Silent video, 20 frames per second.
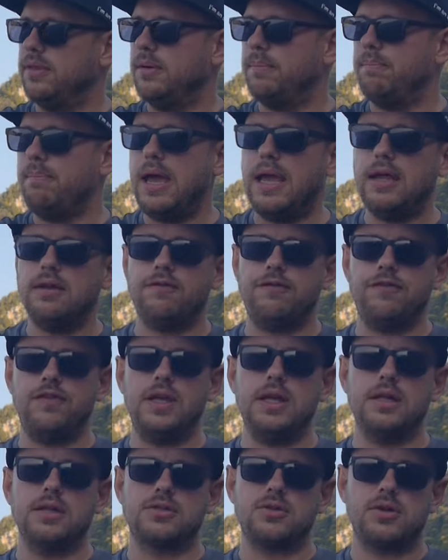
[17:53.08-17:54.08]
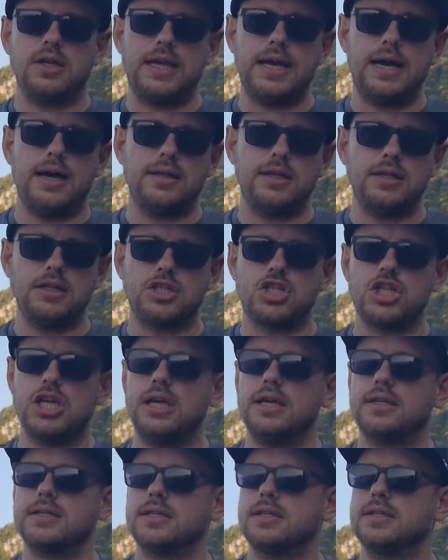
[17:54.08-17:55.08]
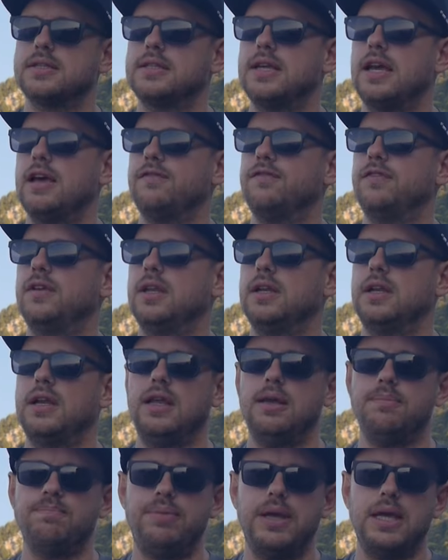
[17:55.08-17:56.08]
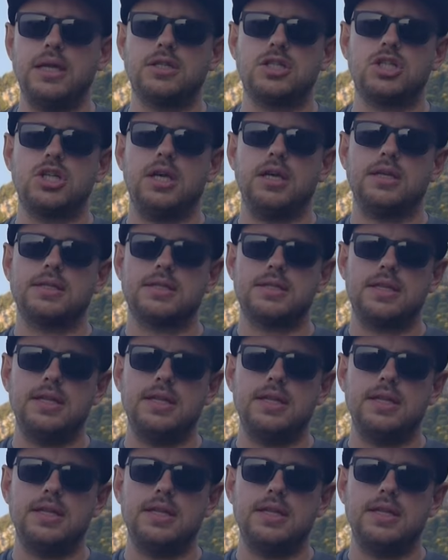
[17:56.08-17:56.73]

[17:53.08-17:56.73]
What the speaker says: main field regarding jigs is definitely big jigs,